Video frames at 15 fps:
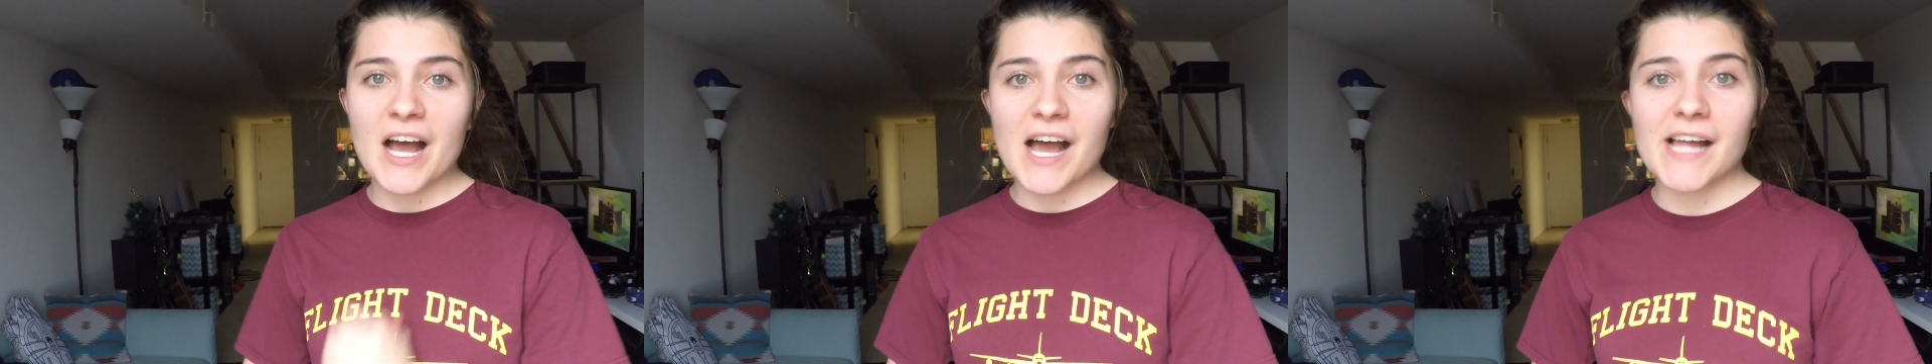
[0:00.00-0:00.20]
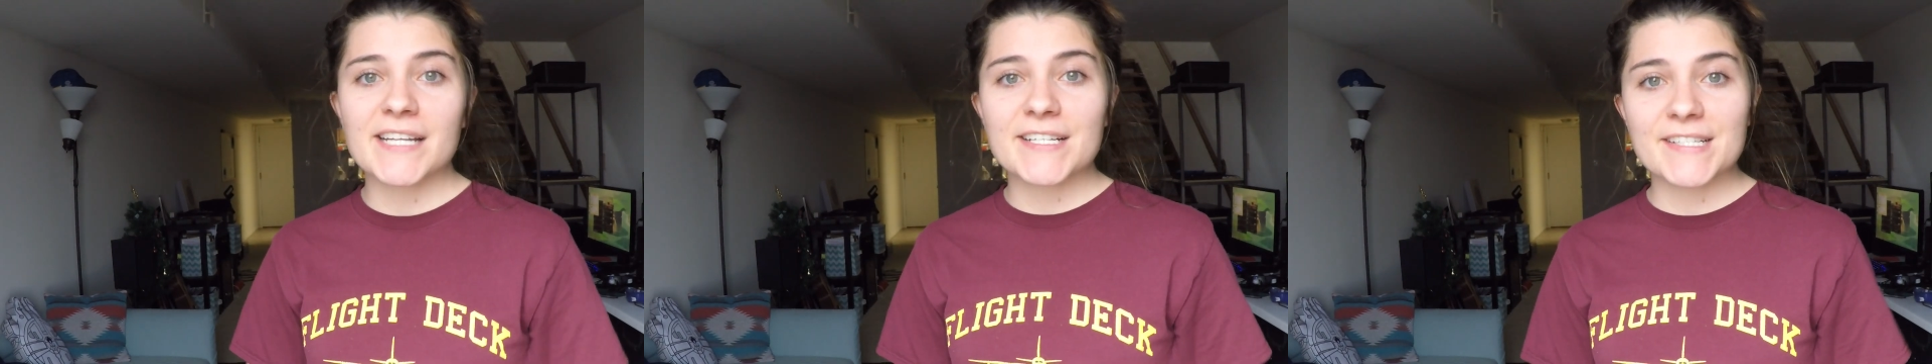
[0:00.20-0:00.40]

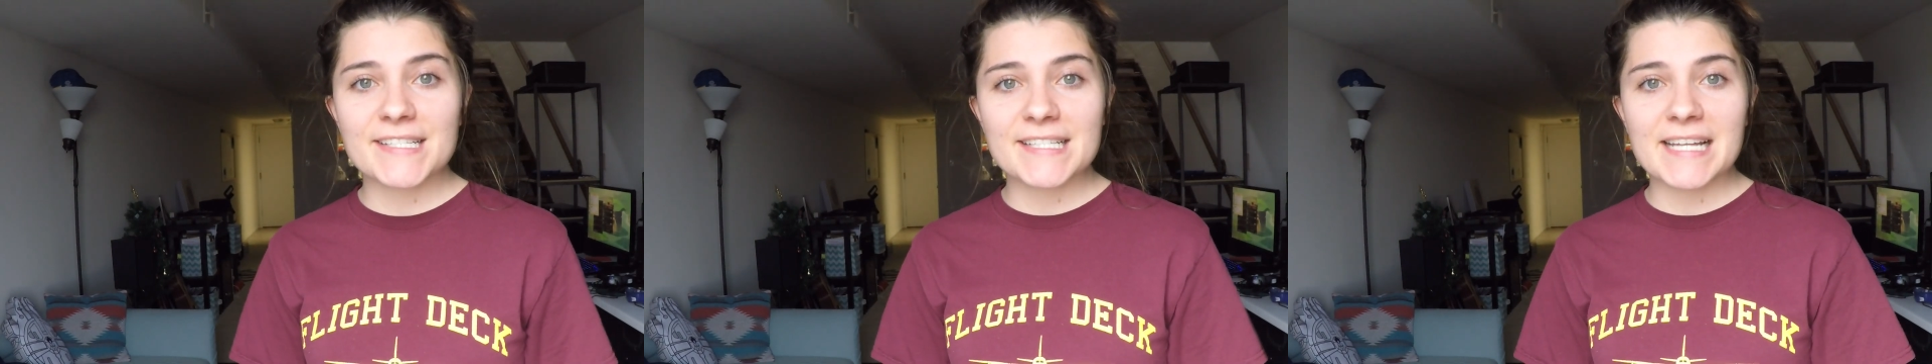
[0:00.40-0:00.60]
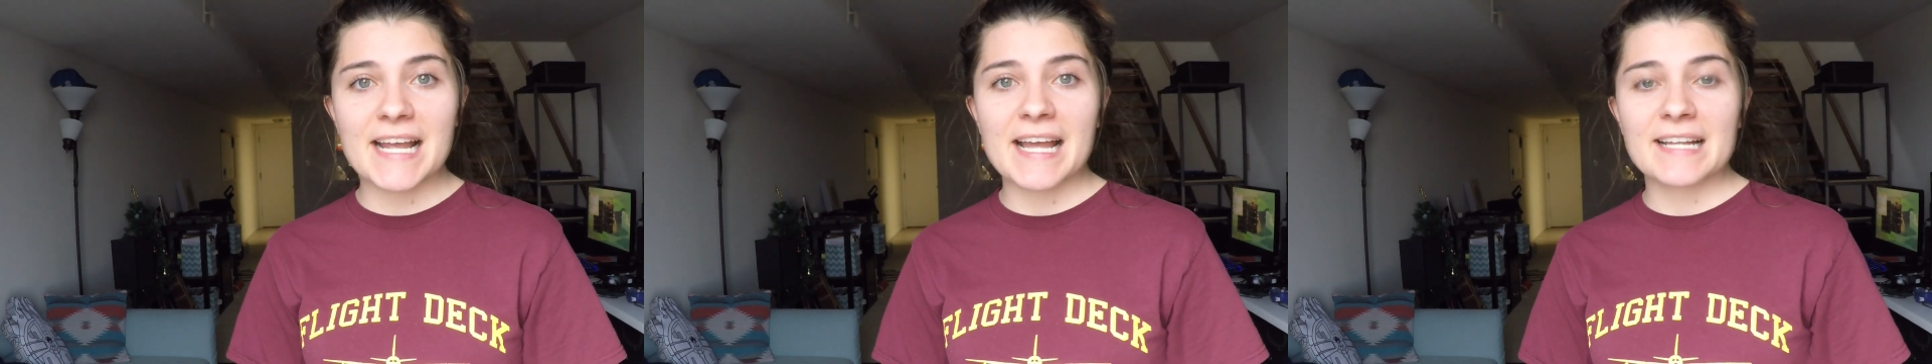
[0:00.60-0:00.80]

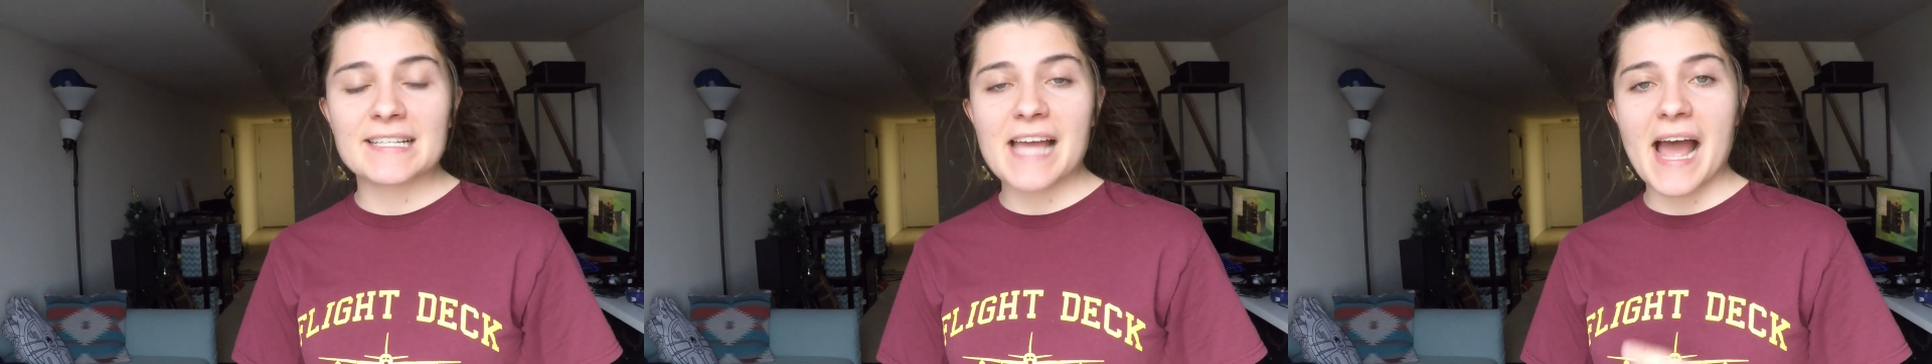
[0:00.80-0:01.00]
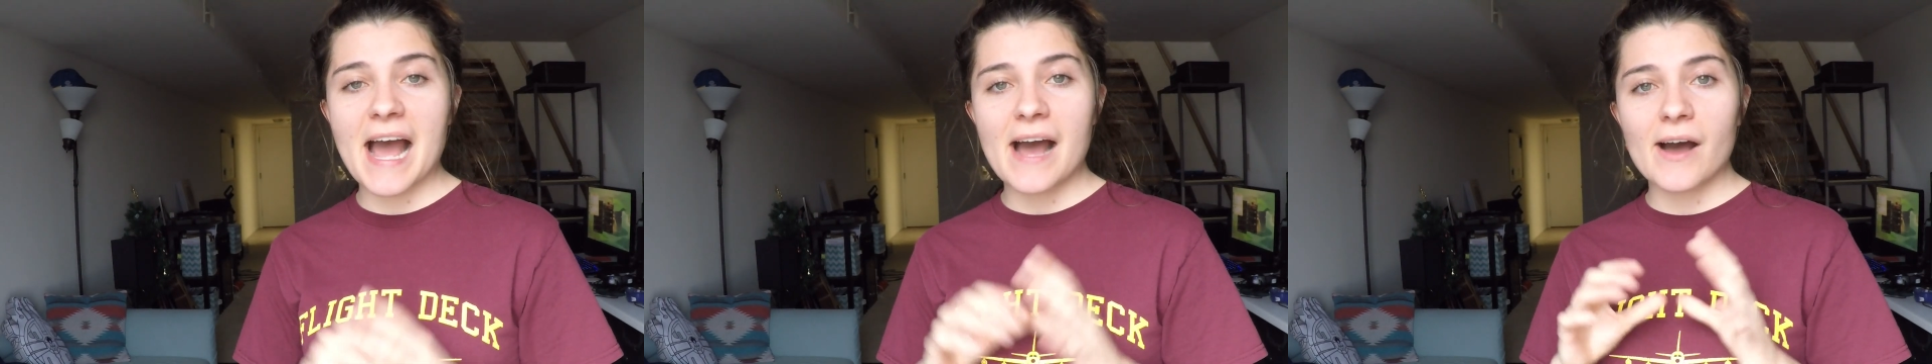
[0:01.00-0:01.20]
Understand
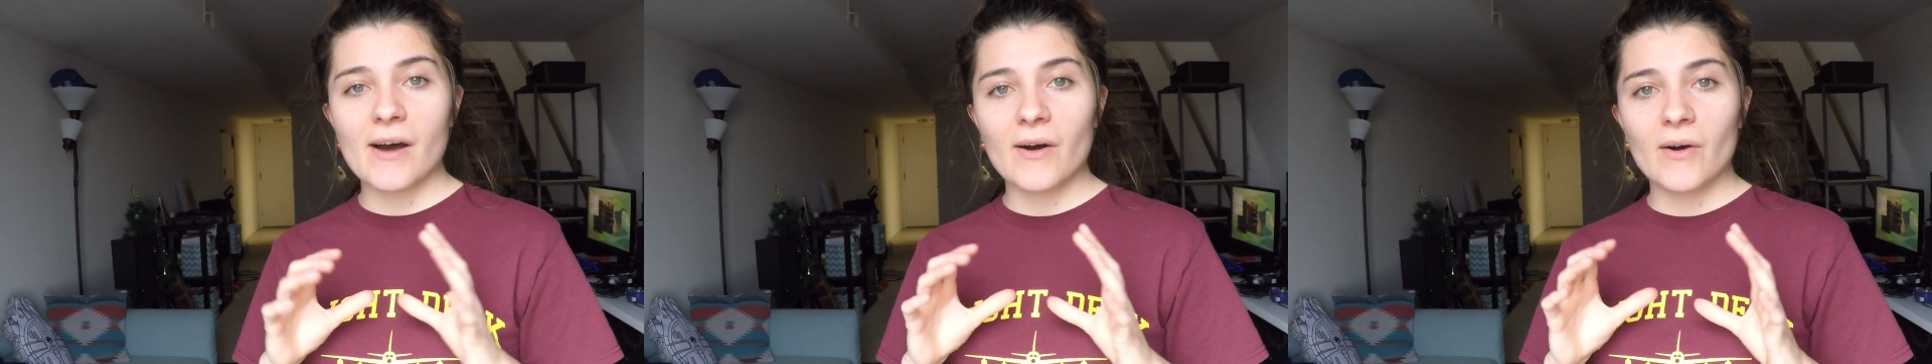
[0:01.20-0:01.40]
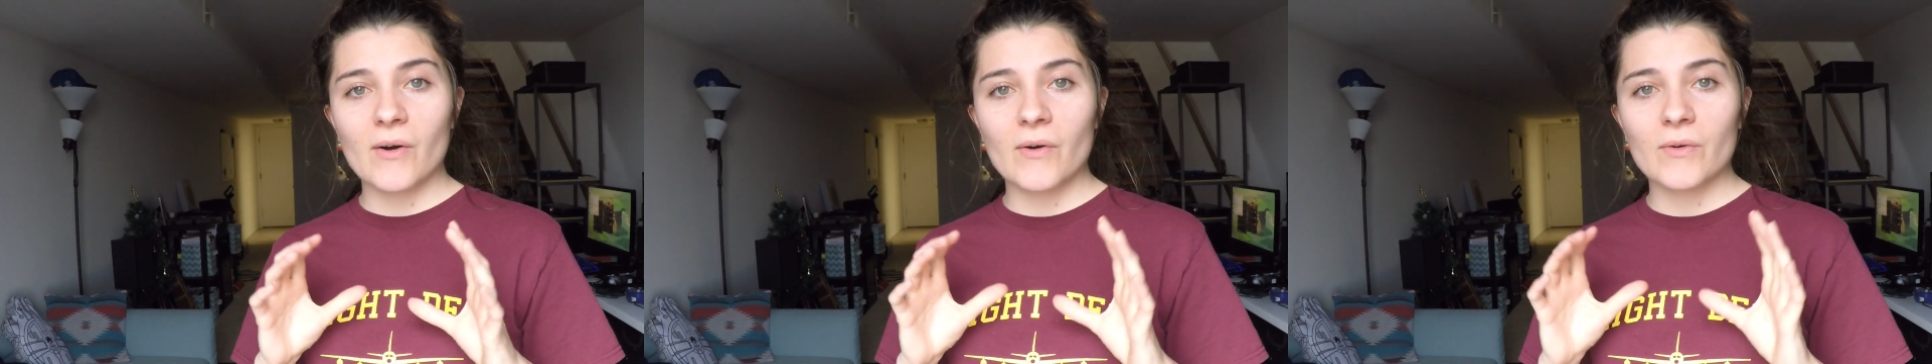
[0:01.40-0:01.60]

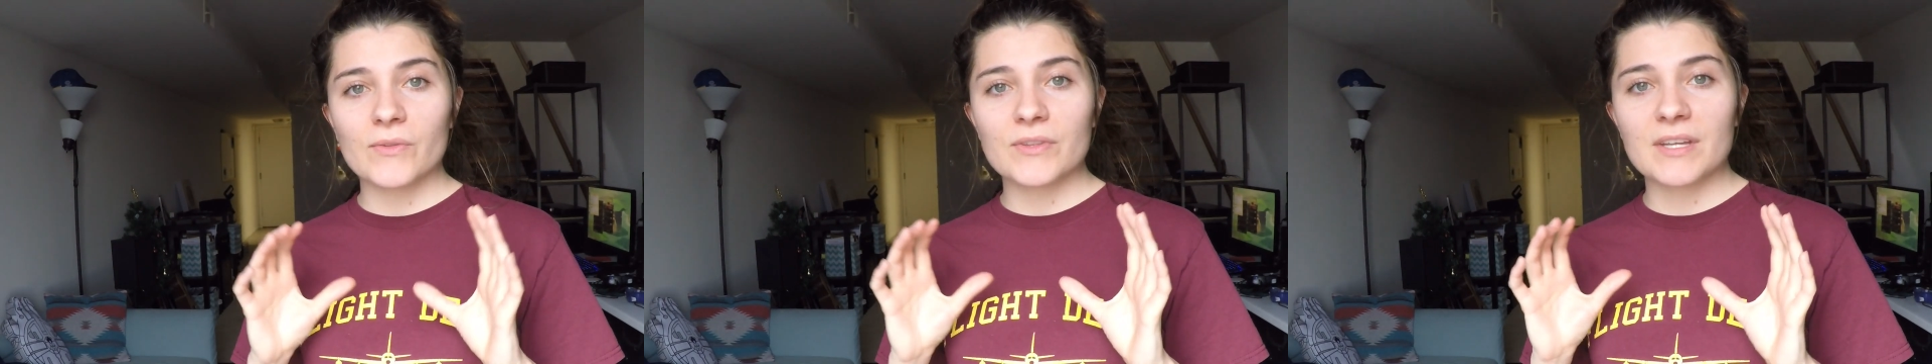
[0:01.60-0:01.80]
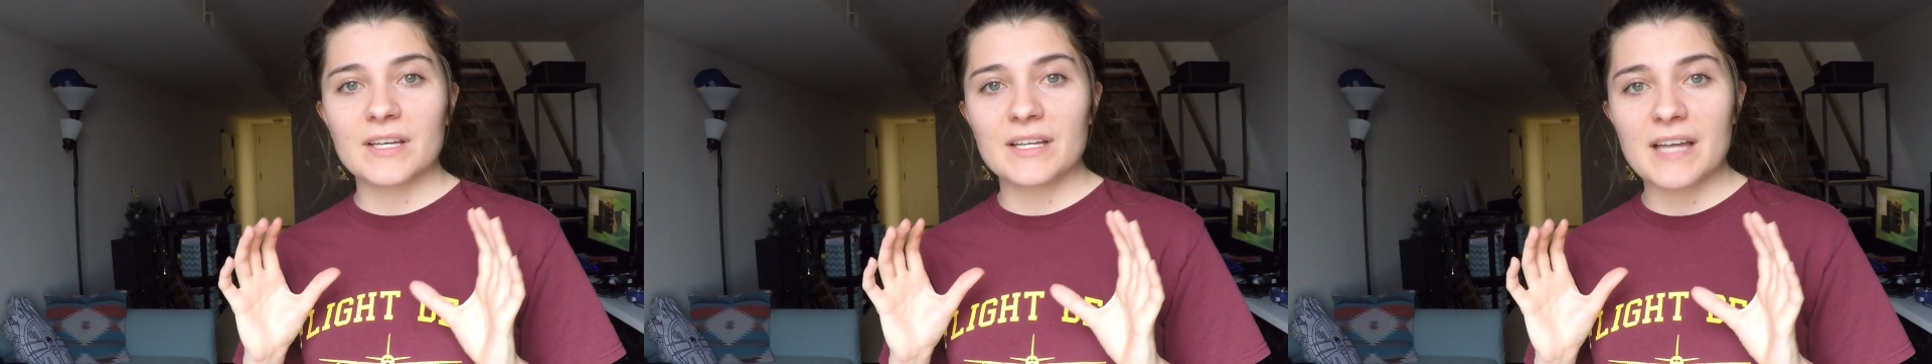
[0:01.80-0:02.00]
how
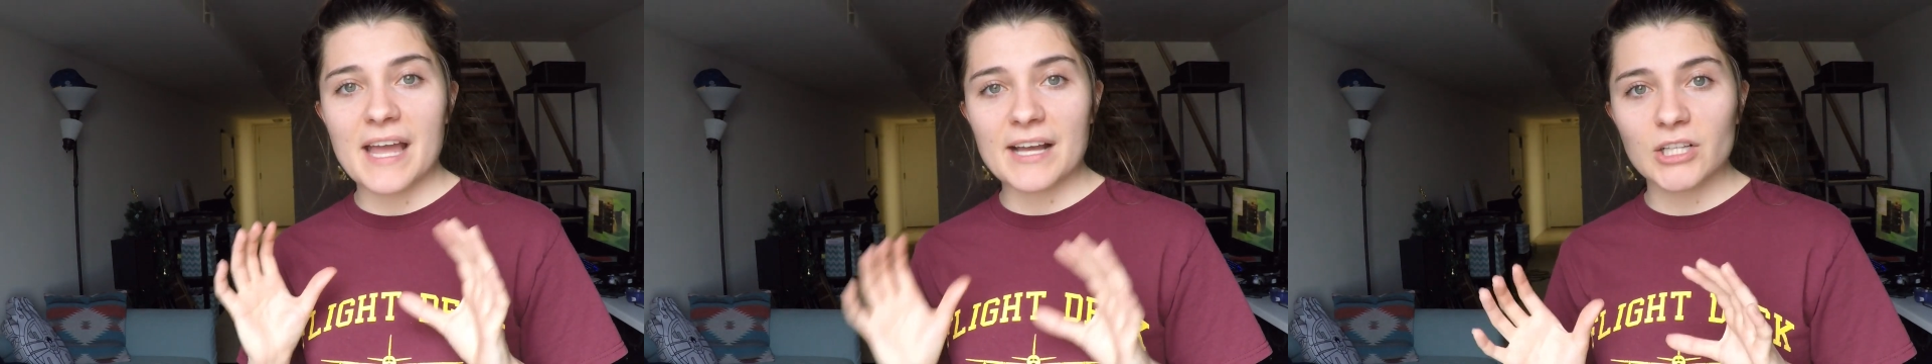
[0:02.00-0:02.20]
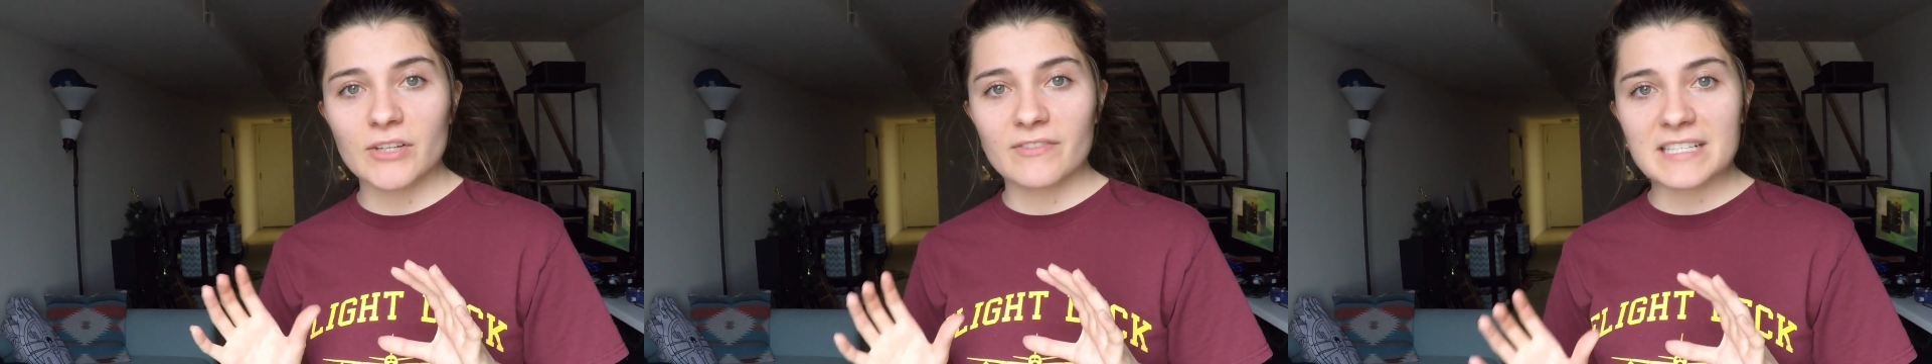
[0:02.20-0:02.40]
the
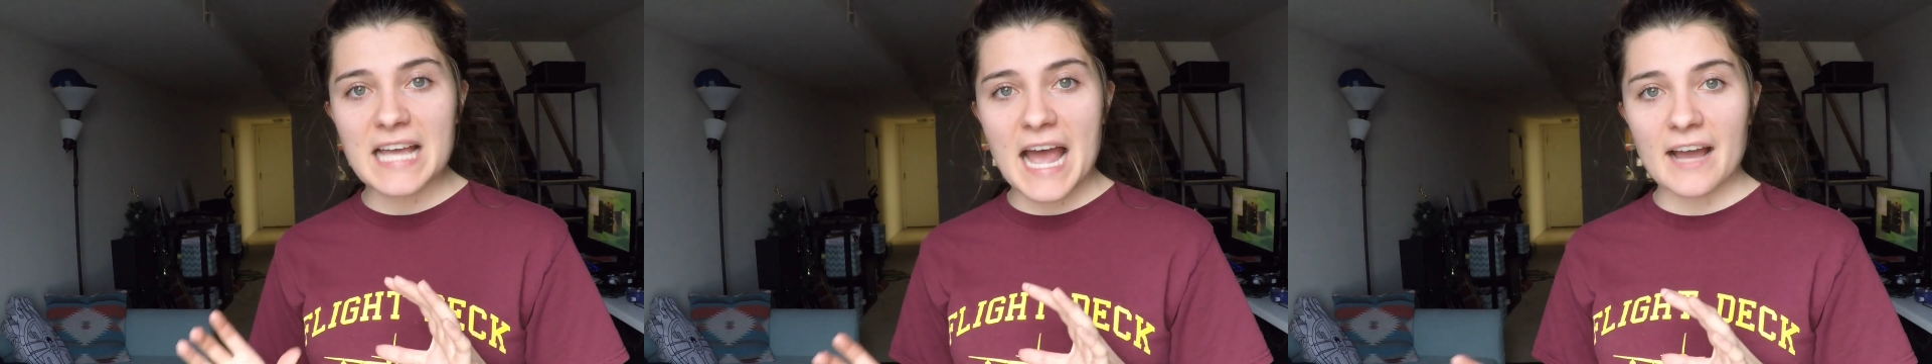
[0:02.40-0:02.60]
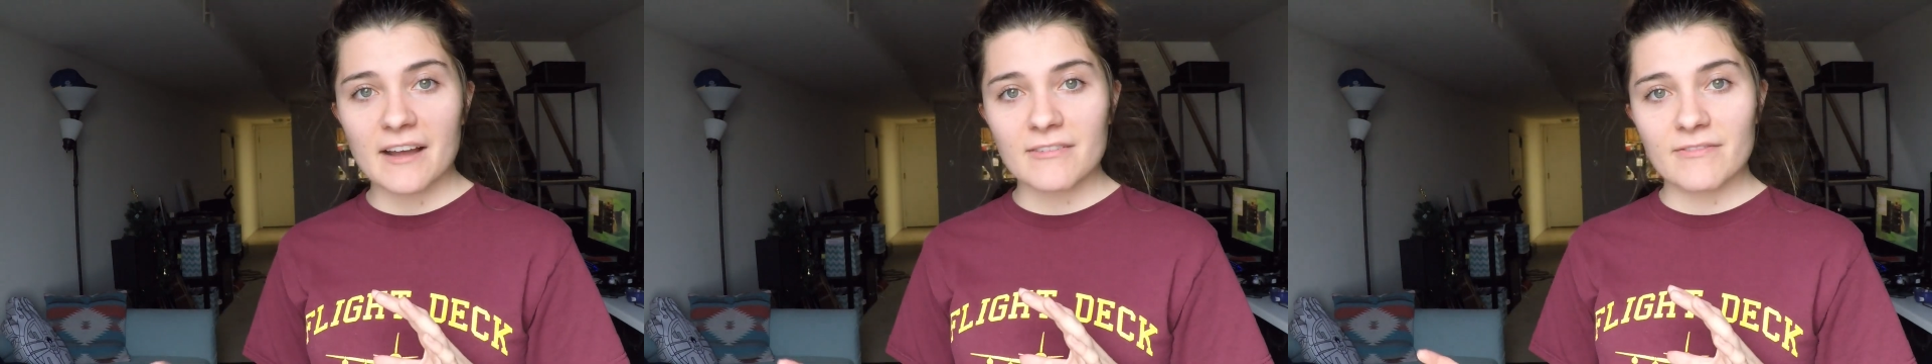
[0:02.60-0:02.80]
angle of
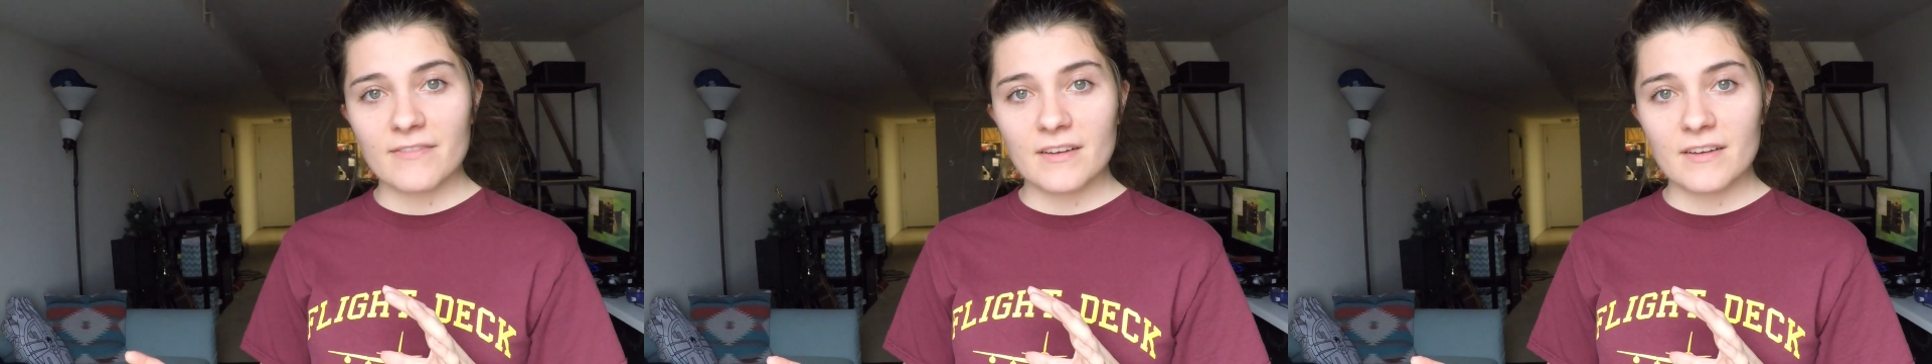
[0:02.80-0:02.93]
attack